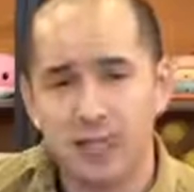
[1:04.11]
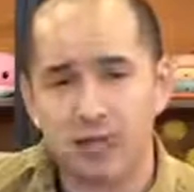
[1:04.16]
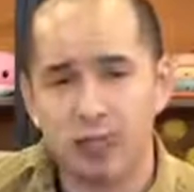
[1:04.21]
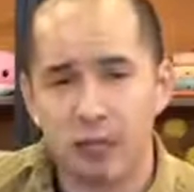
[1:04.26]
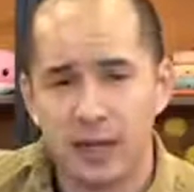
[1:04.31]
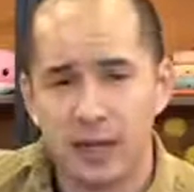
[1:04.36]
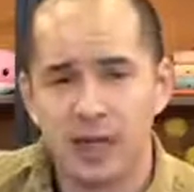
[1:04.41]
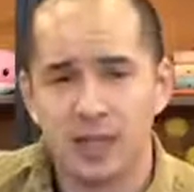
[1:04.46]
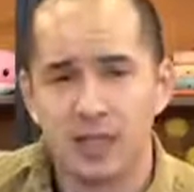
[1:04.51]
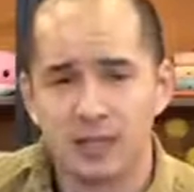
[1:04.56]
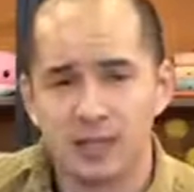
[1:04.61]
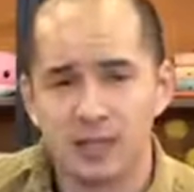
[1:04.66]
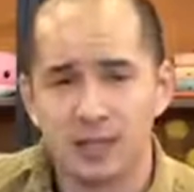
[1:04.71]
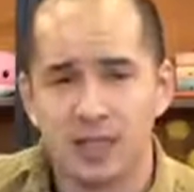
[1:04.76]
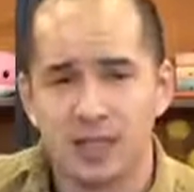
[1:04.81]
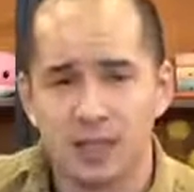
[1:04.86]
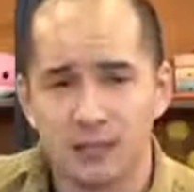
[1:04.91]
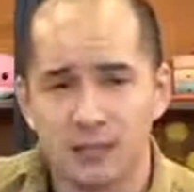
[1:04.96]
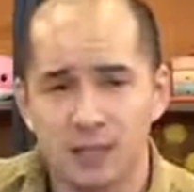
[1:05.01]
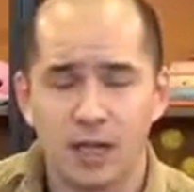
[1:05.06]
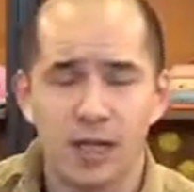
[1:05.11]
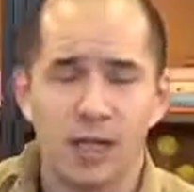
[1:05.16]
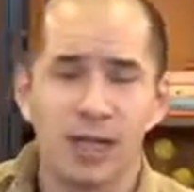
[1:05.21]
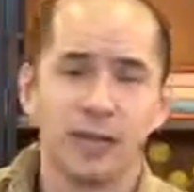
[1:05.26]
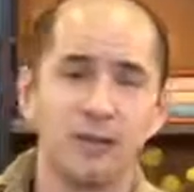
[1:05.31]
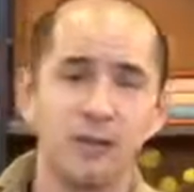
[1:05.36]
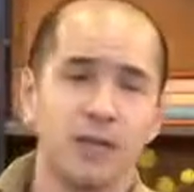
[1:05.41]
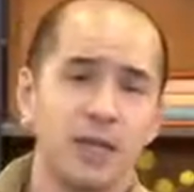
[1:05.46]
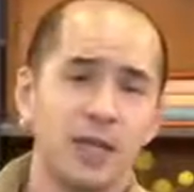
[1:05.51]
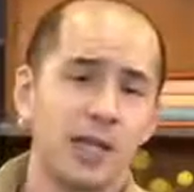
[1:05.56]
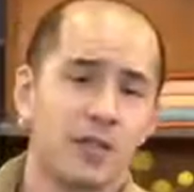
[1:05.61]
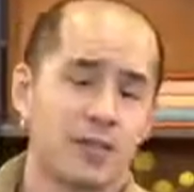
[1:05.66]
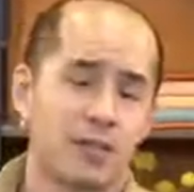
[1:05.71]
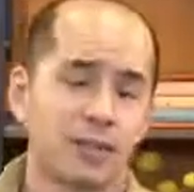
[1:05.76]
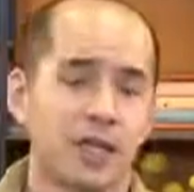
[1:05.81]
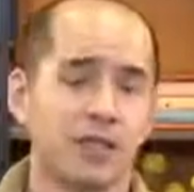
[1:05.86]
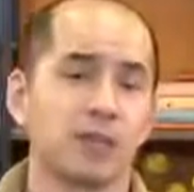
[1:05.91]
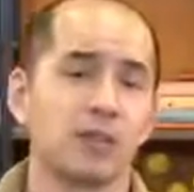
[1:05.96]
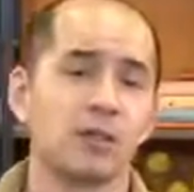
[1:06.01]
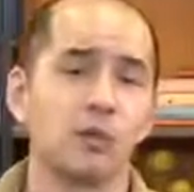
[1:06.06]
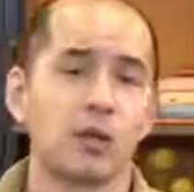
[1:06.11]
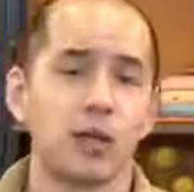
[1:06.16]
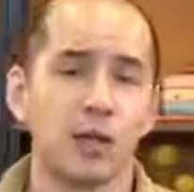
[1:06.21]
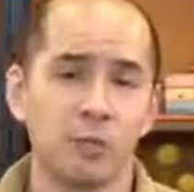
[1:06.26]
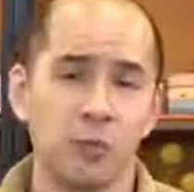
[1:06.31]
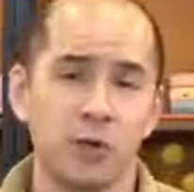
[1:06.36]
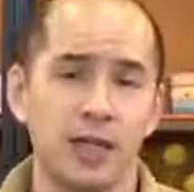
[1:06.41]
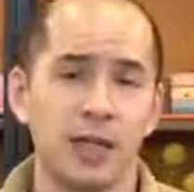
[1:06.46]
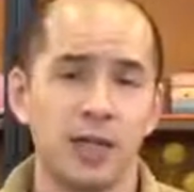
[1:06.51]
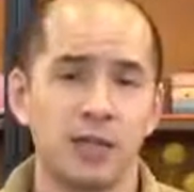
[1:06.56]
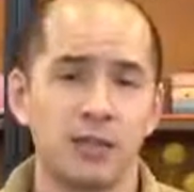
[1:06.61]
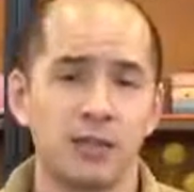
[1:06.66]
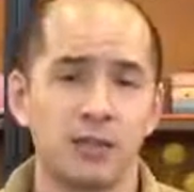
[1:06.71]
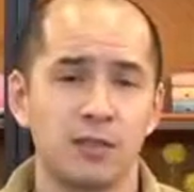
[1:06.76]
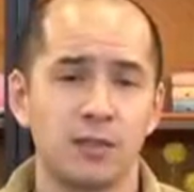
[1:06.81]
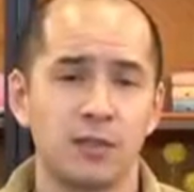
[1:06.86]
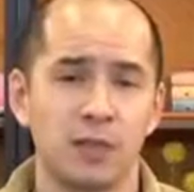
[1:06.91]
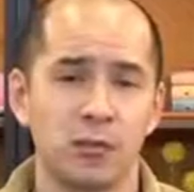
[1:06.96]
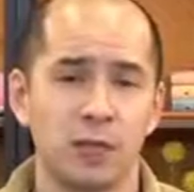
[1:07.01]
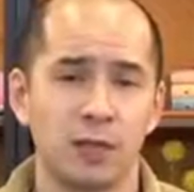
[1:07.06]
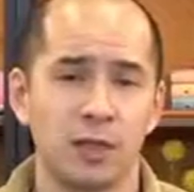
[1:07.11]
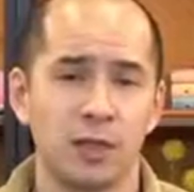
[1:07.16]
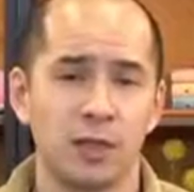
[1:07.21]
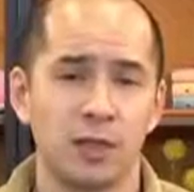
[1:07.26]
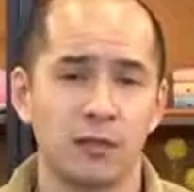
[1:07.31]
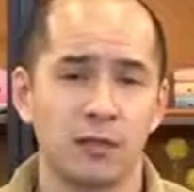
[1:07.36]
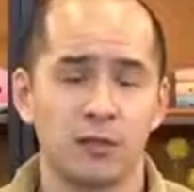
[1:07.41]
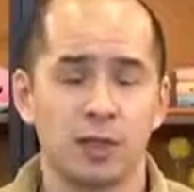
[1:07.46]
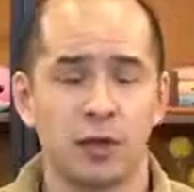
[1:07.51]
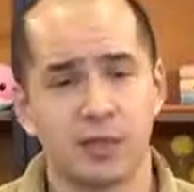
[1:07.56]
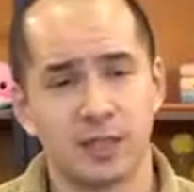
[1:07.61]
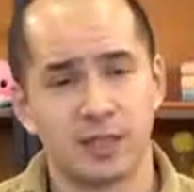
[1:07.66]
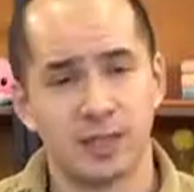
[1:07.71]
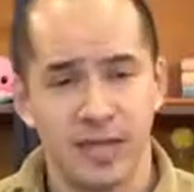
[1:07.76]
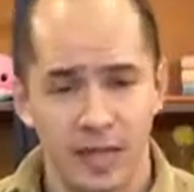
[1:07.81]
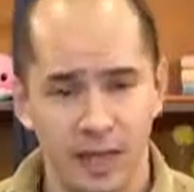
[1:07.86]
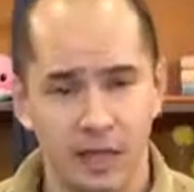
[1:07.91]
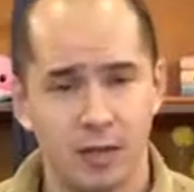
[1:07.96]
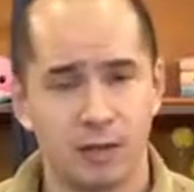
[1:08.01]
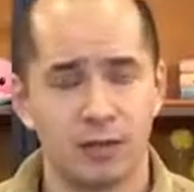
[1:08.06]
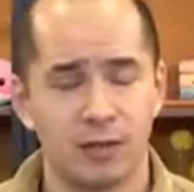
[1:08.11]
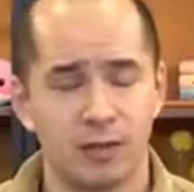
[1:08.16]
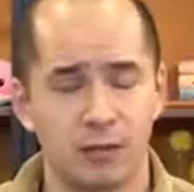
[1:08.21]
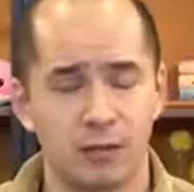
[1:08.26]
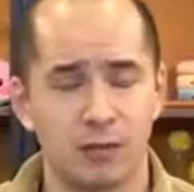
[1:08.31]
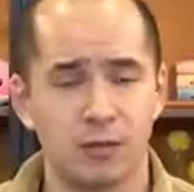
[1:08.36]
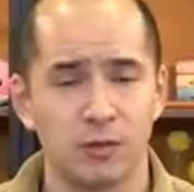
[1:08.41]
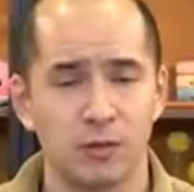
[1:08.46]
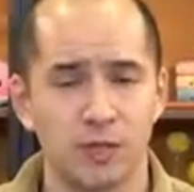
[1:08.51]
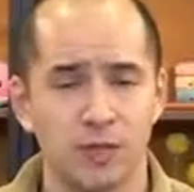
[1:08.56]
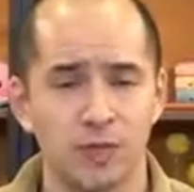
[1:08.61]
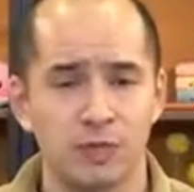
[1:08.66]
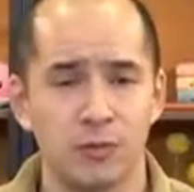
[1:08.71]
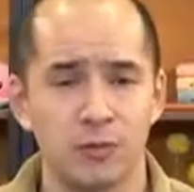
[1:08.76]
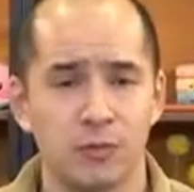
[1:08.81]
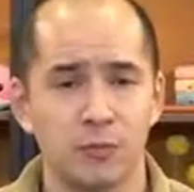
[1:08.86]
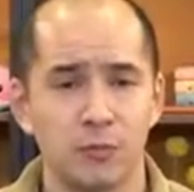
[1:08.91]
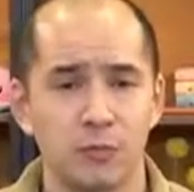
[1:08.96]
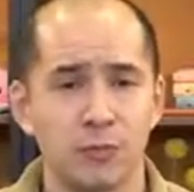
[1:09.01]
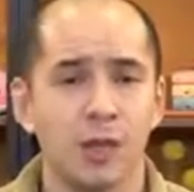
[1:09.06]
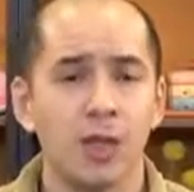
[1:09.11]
your back at the same time. So, that's a great way to uh, target that area if you need to